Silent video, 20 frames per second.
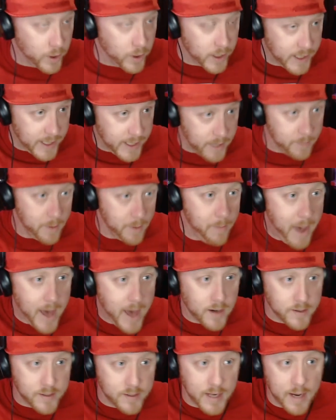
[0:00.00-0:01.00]
We're going to get him the
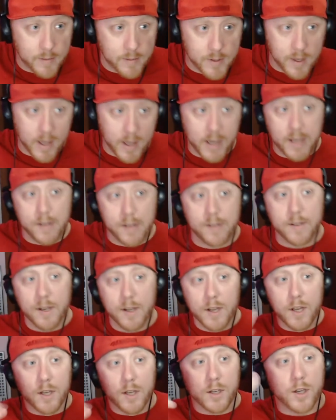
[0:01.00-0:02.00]
battle stamp so that he's
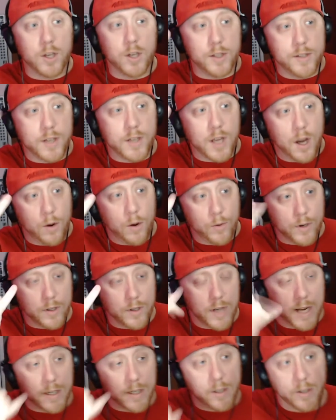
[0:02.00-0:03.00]
good to go
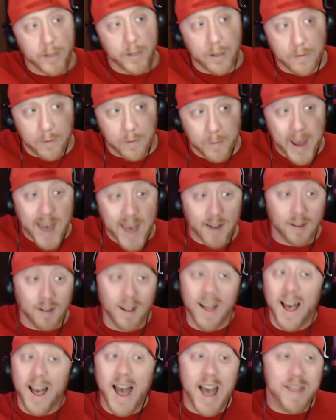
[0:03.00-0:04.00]
and, and cleared for battle.